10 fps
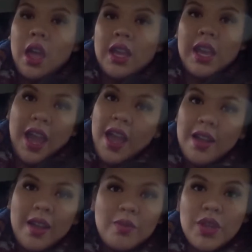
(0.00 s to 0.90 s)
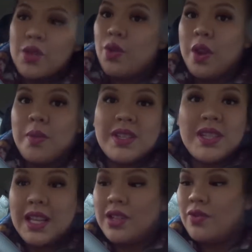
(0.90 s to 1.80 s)
yeah, I'm just going out my
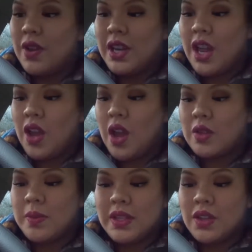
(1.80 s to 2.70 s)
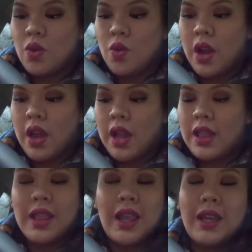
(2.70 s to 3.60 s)
Santa run now. I was meant to go out
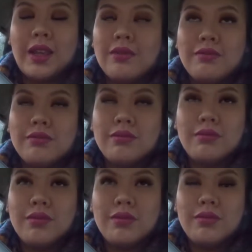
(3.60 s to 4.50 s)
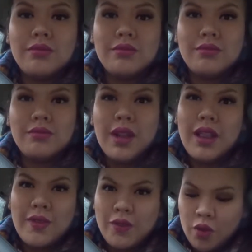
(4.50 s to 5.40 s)
in like
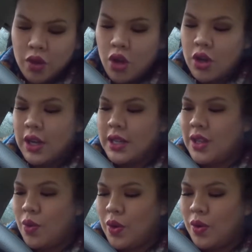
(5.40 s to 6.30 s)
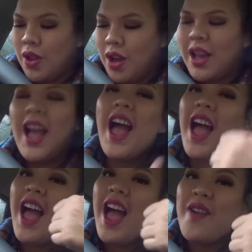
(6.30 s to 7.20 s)
11 o'clock and it's now 1 o'clock.
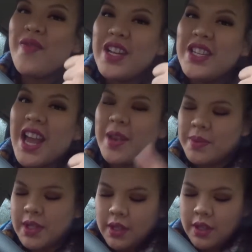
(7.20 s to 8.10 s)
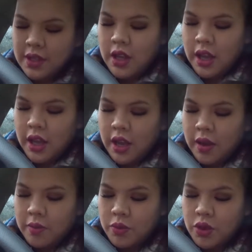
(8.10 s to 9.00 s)
Ha! Fun times!
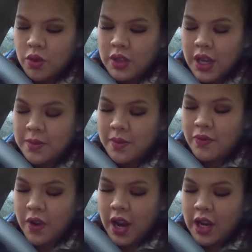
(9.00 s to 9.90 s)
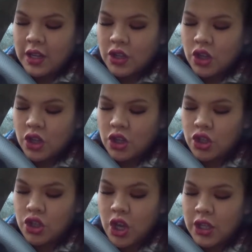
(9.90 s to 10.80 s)
I'm just going to text my friend
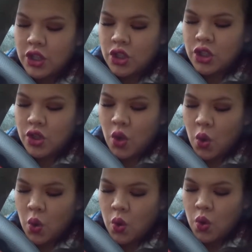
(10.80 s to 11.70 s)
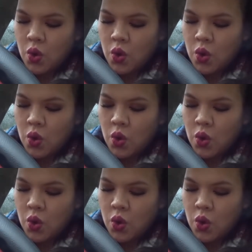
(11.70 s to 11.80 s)
just so